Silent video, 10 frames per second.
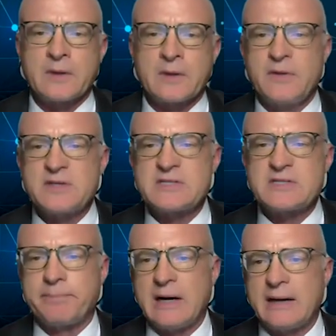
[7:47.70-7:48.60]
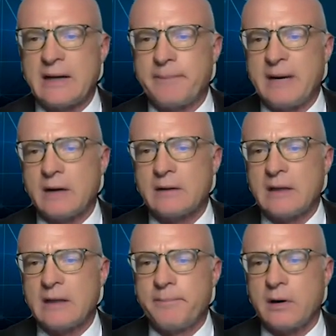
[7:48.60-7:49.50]
This is a plot of
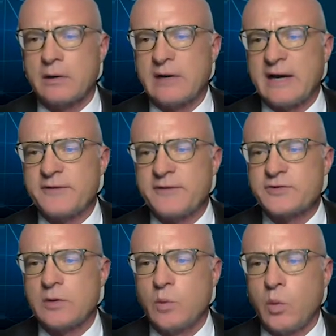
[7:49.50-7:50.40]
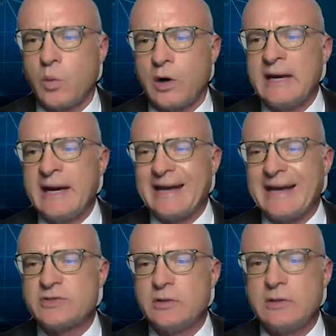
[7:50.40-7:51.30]
parallel bar graphs showing 1
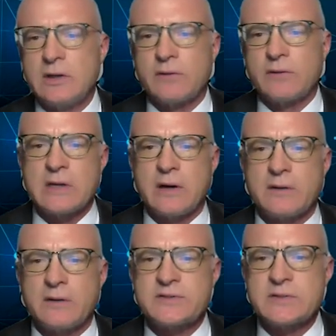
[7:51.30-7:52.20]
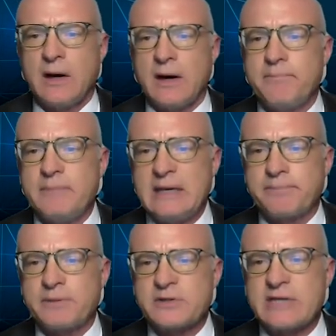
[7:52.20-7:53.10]
and 2 year results of
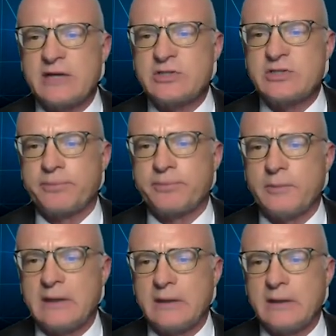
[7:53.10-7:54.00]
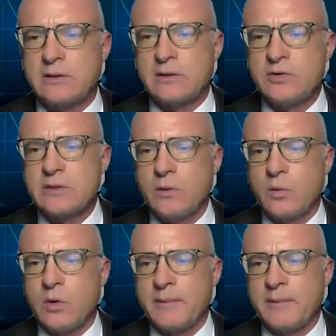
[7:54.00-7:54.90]
mean percentage improvement in
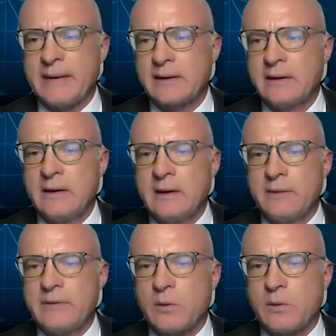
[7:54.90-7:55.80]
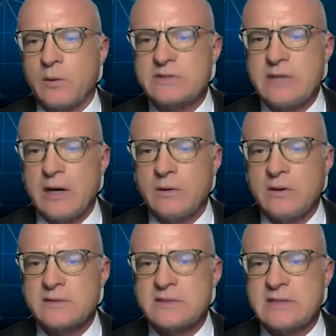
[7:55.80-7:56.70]
Kuss-Womack. There was no
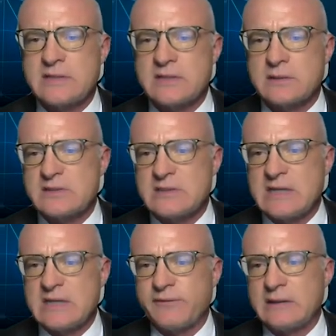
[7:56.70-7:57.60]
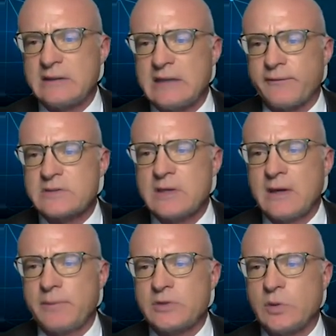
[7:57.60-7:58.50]
statistically significant difference
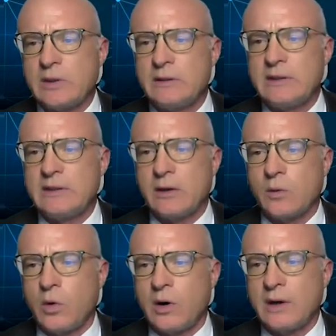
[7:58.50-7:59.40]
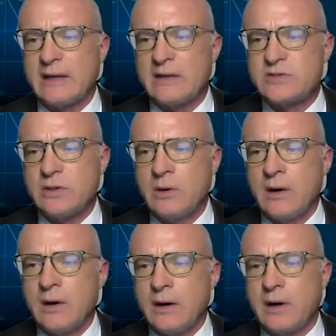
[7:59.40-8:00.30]
between year 1 and 2 among